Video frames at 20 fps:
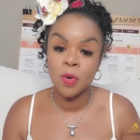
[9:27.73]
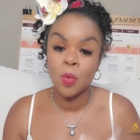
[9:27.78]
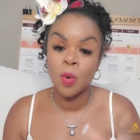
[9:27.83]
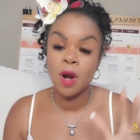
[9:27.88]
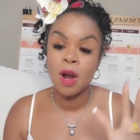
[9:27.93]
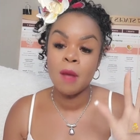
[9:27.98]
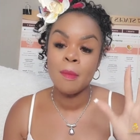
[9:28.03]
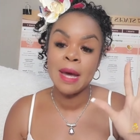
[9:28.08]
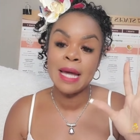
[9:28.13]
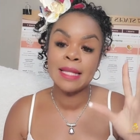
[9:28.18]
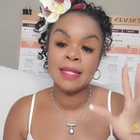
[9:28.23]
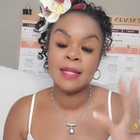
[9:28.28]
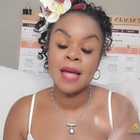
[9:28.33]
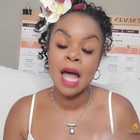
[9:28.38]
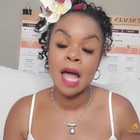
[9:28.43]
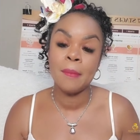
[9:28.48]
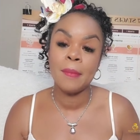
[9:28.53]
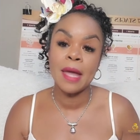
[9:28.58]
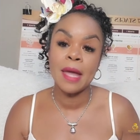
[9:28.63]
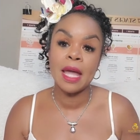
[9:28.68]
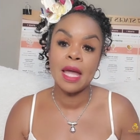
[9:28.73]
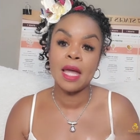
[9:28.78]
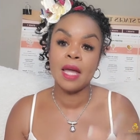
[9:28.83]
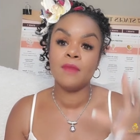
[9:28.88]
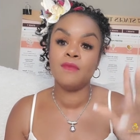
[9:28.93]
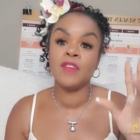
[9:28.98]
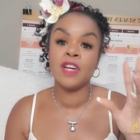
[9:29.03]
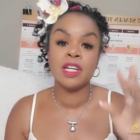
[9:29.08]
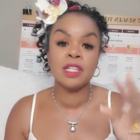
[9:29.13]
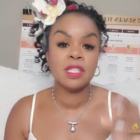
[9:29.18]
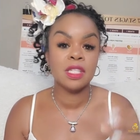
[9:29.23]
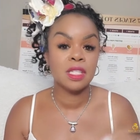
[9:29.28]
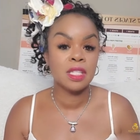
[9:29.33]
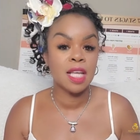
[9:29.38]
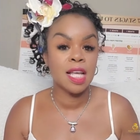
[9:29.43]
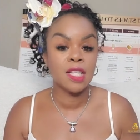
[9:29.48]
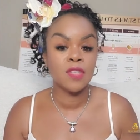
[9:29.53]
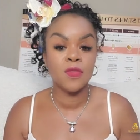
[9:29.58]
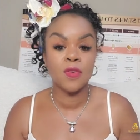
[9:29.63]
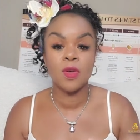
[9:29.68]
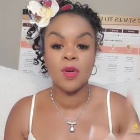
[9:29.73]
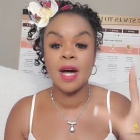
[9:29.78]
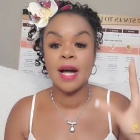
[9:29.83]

Where am I? Type A, very successful.